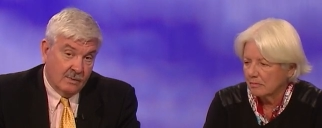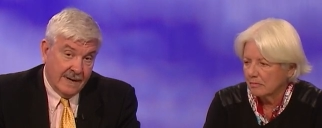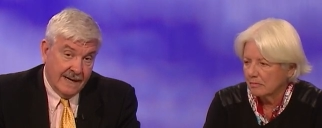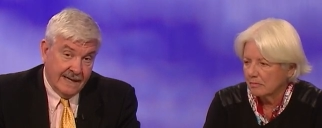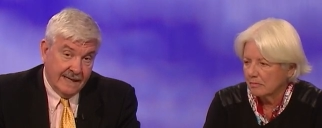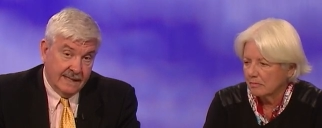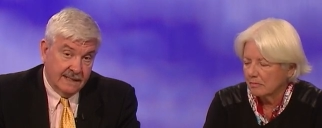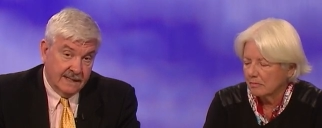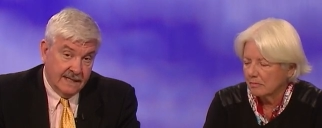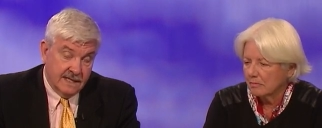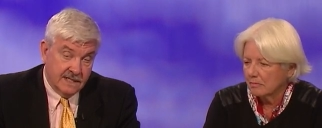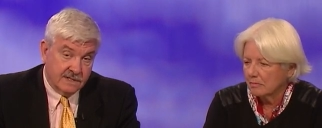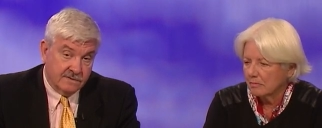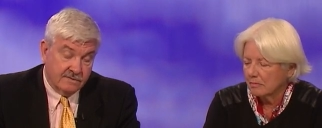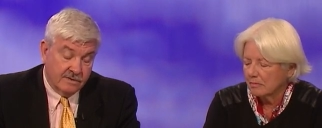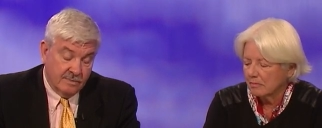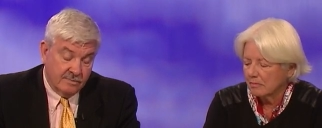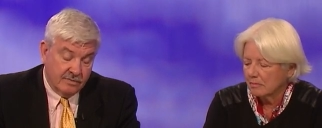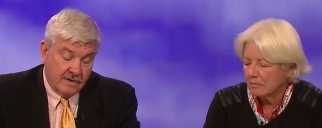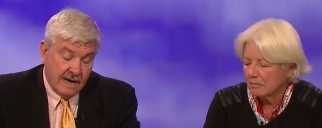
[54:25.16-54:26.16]
Speaker 1: waiting
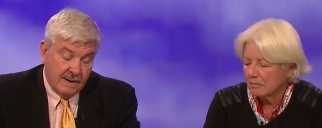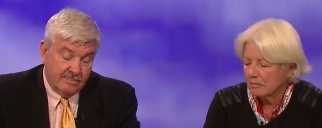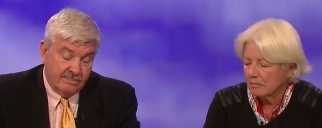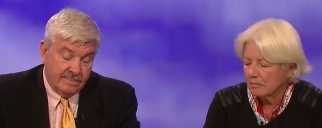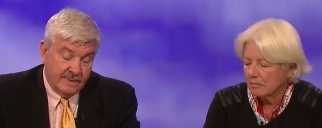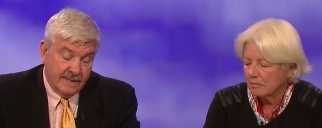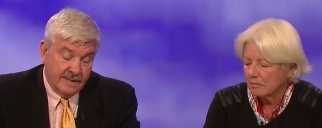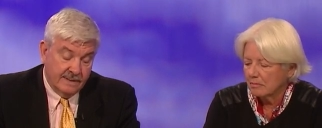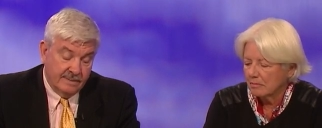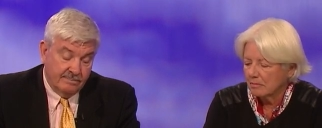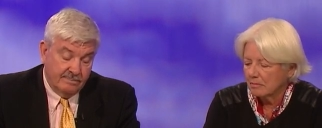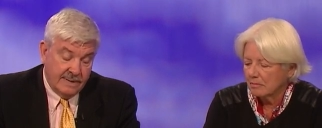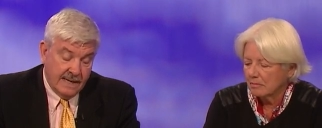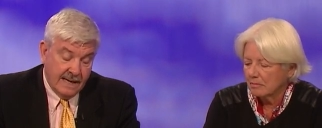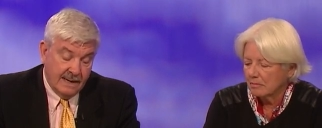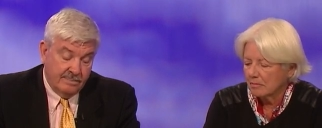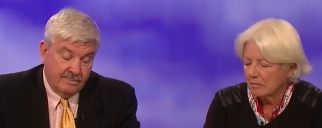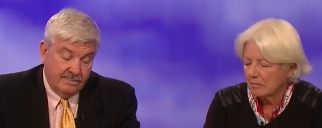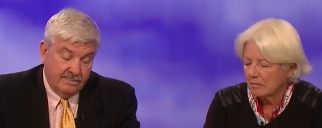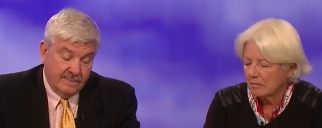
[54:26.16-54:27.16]
lists for PrEP and
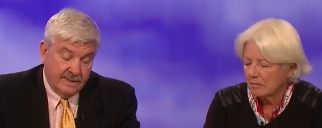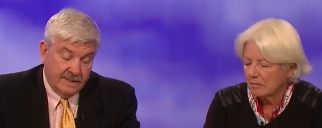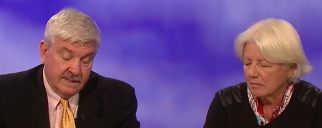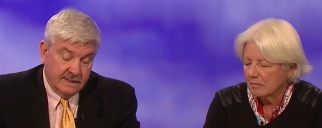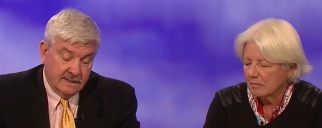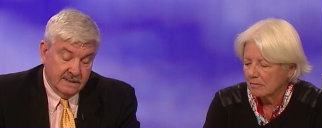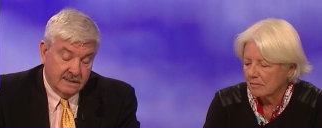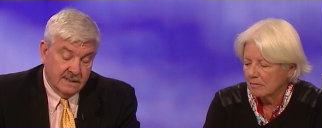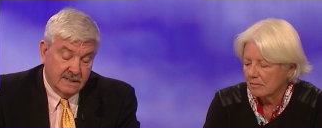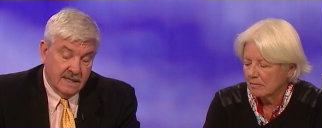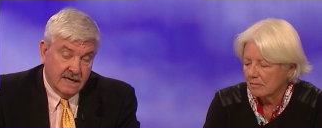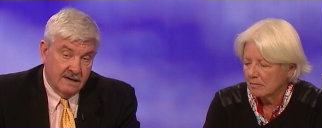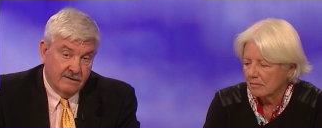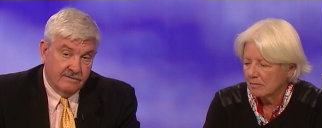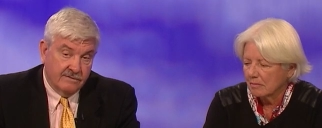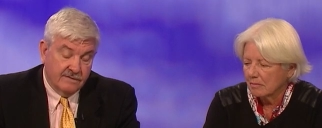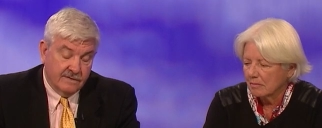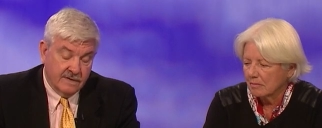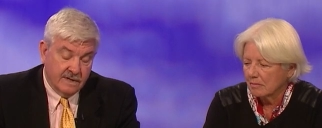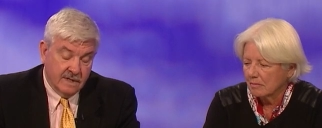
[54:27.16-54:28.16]
PEP uh,
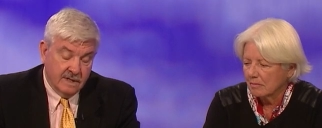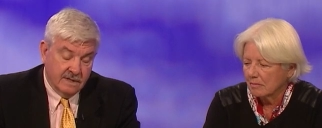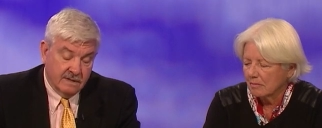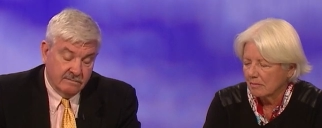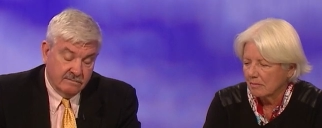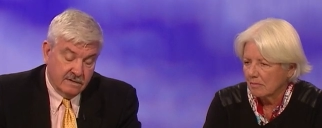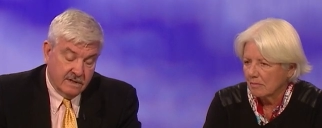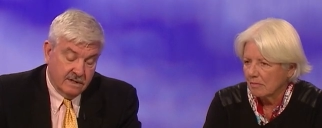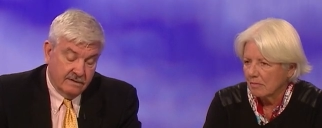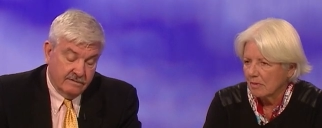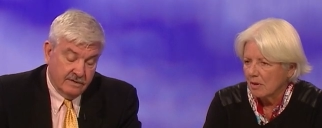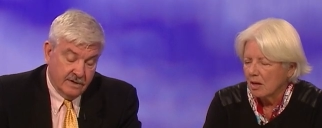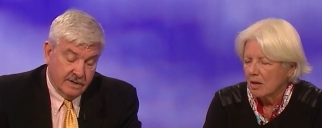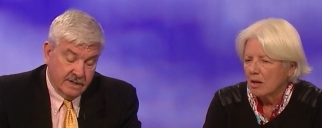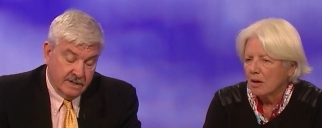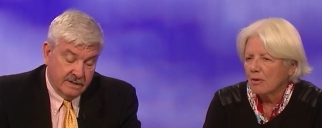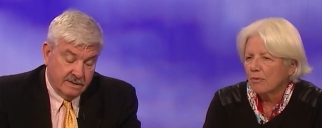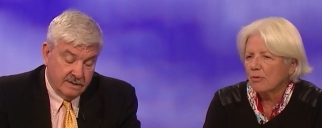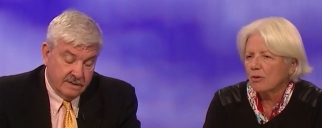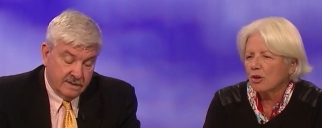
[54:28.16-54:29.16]
have uh,
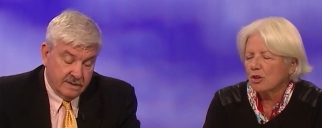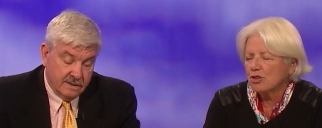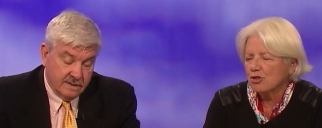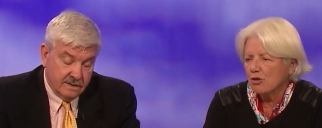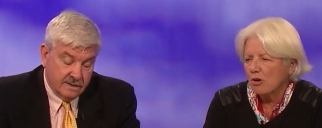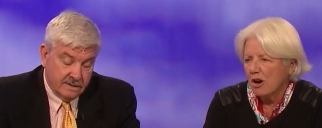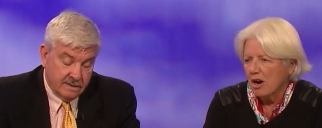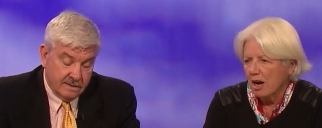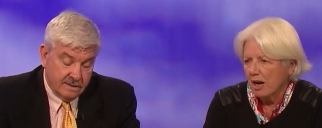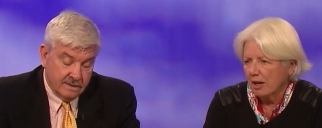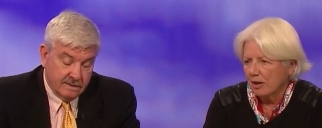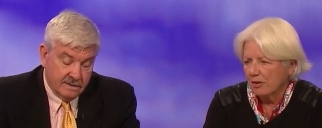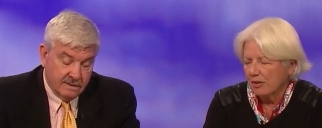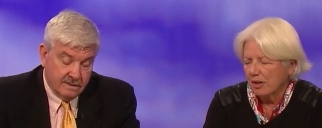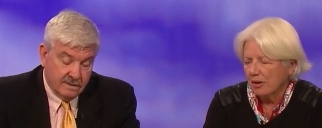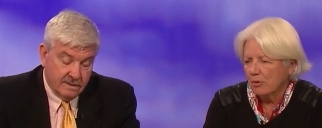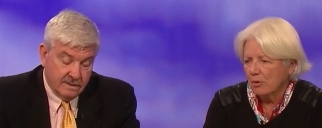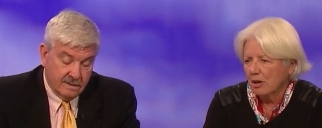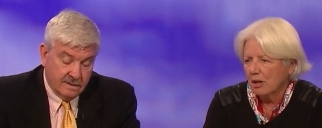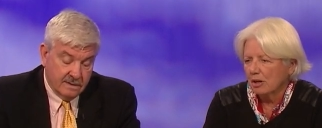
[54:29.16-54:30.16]
converted. For a
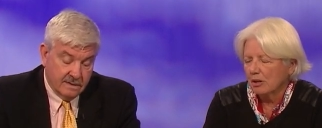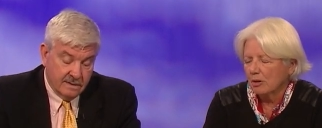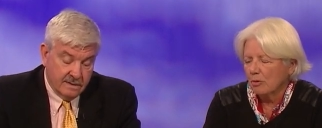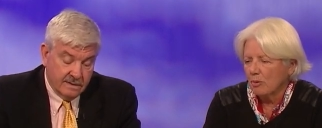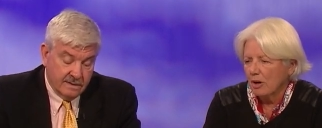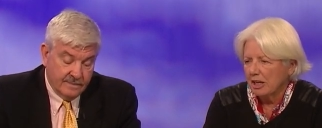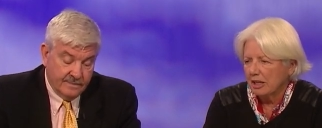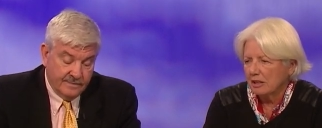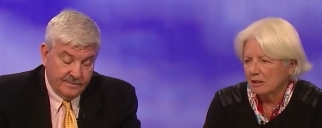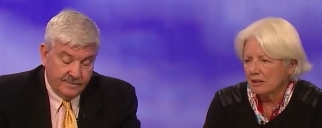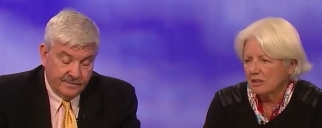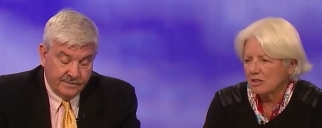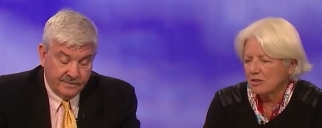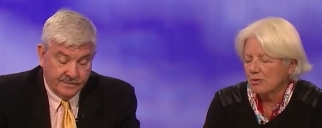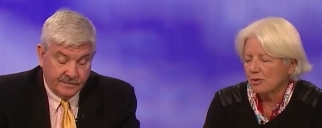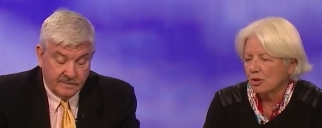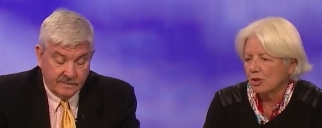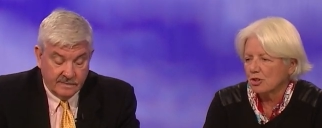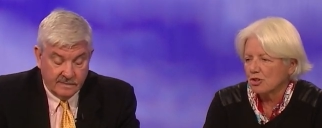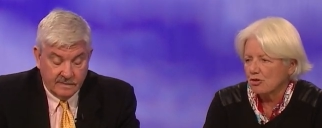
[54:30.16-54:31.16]
trial.
Speaker 2: They were on a waiting
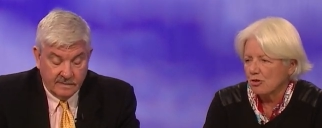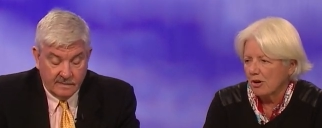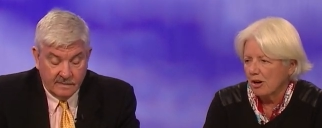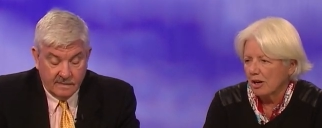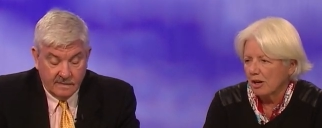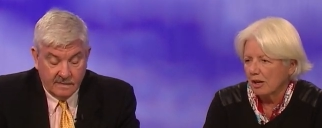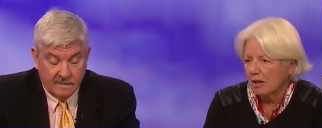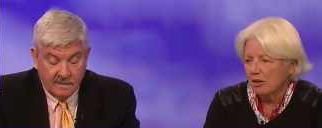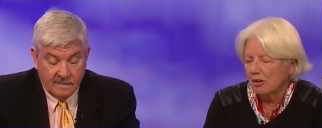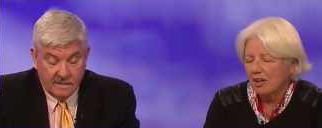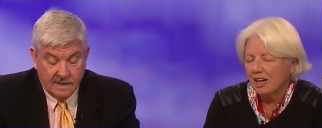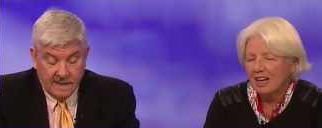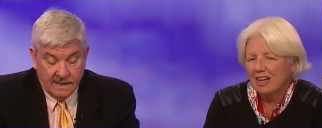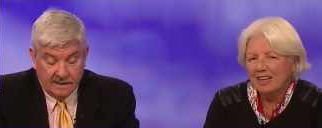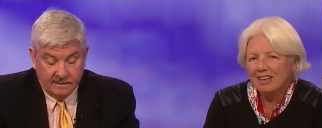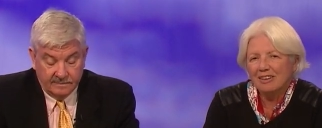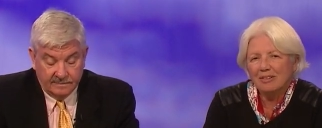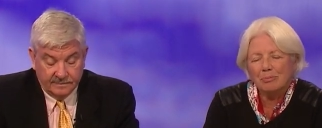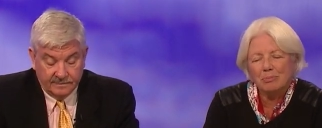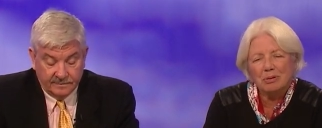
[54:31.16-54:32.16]
list for a trial. Well,
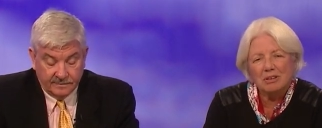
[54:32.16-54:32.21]
and